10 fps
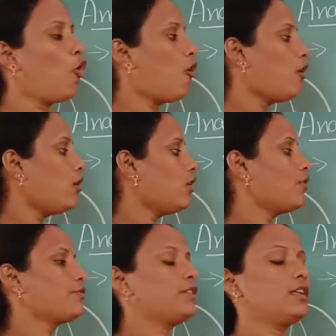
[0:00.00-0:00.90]
all
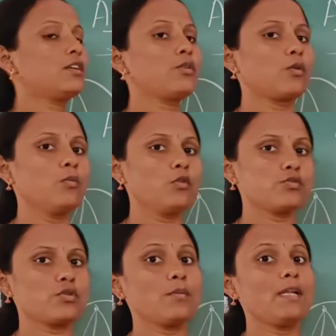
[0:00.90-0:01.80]
of the
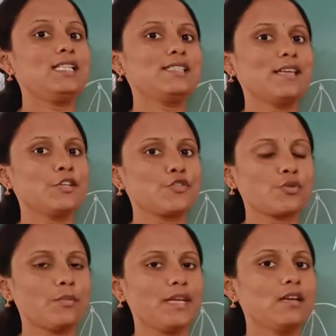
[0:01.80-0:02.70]
chromosomal
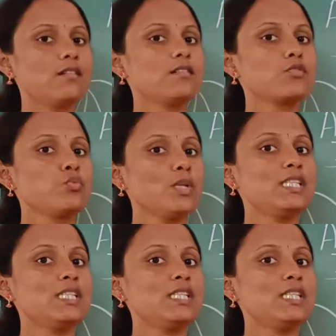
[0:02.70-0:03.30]
centromeres